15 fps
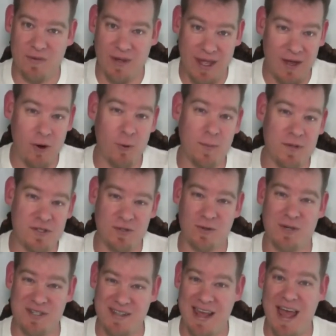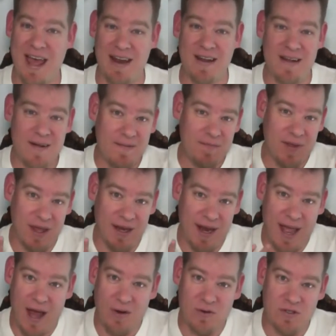We can't open source that and
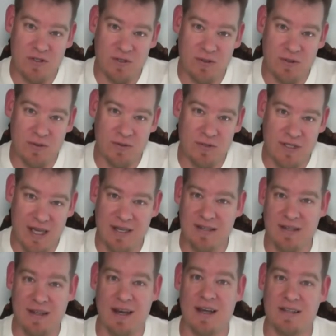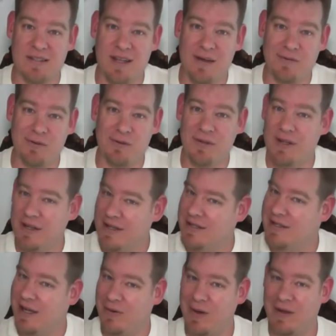how to take it to the next level
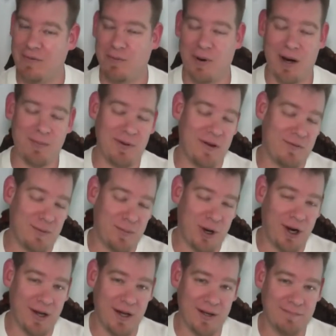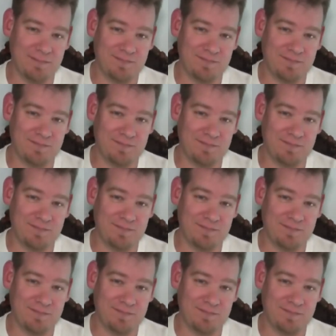until we have the property off the market.